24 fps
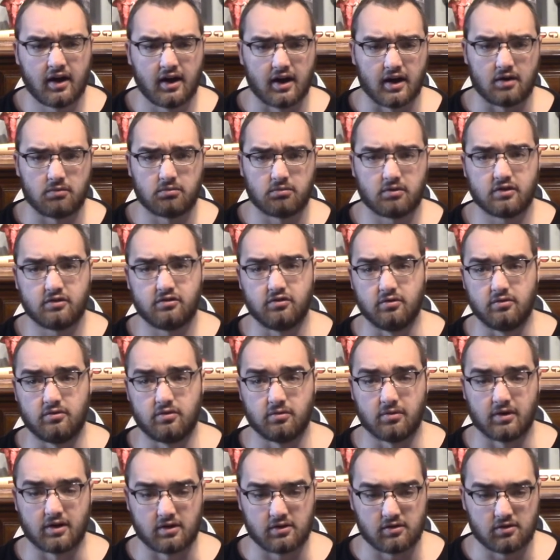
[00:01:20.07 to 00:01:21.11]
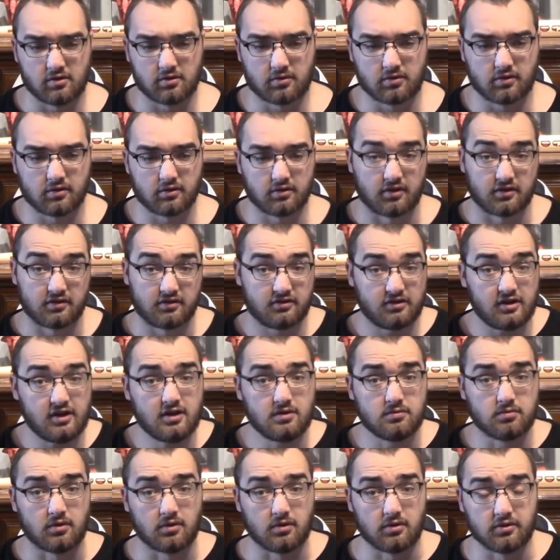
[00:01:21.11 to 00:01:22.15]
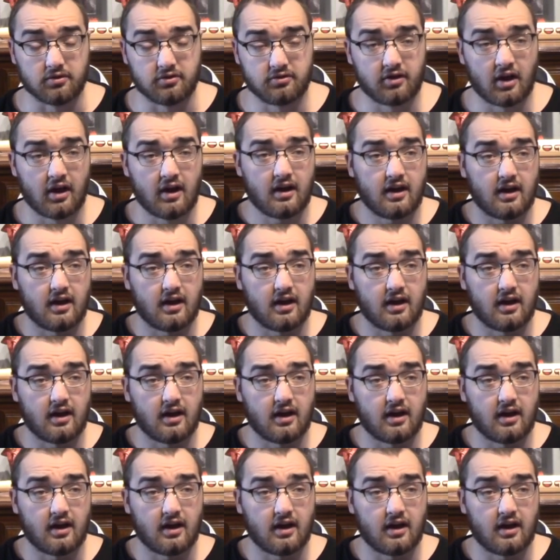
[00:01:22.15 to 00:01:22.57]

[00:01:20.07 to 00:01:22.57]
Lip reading: It wants you to ignore the sequels